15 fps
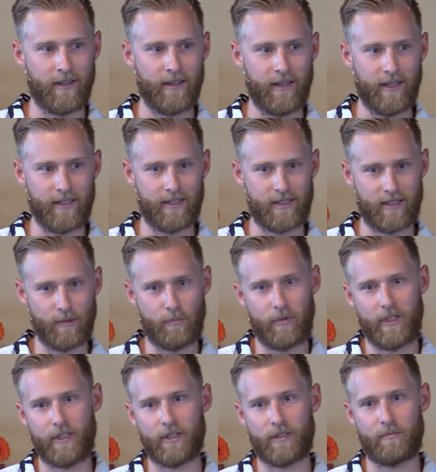is
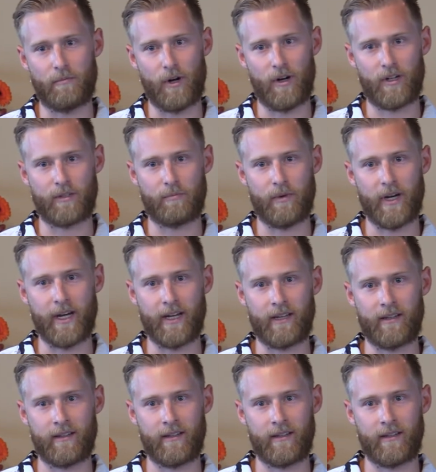simply just marked by